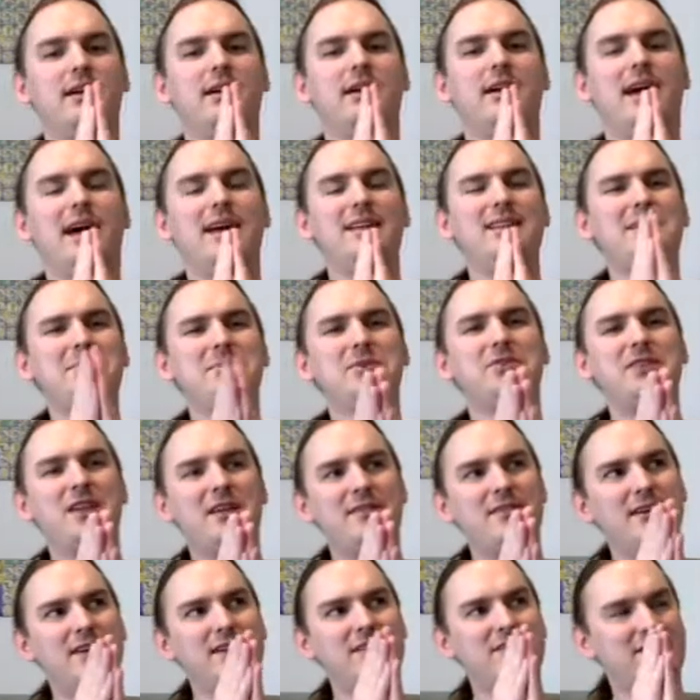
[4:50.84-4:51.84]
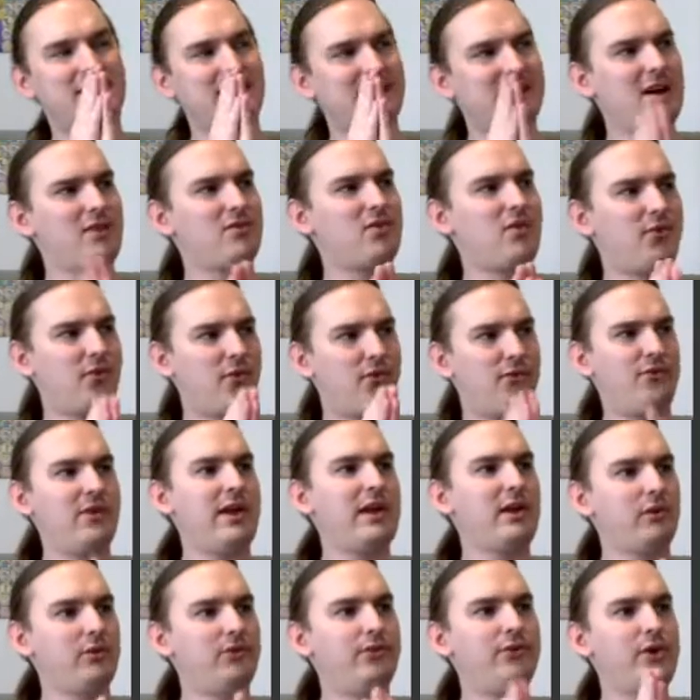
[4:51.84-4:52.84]
At number 7, it's the cover for
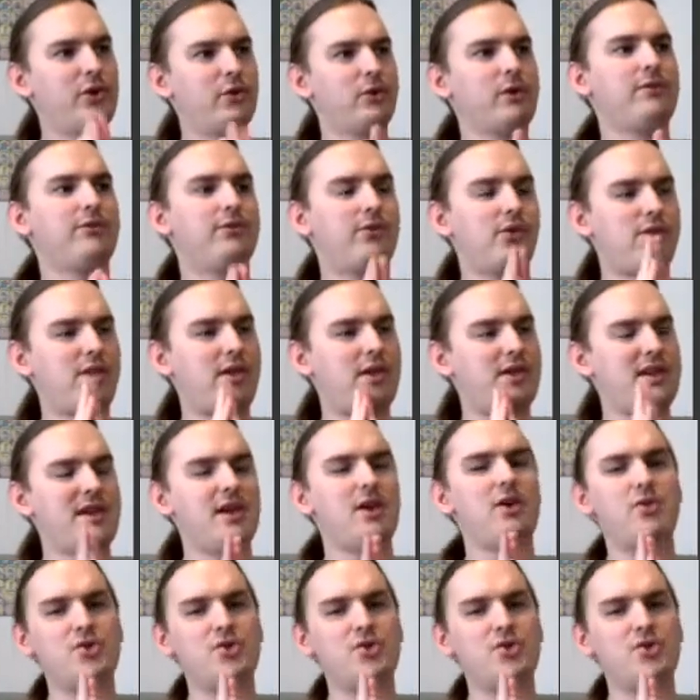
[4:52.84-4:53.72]
Fatal Fury for the Neo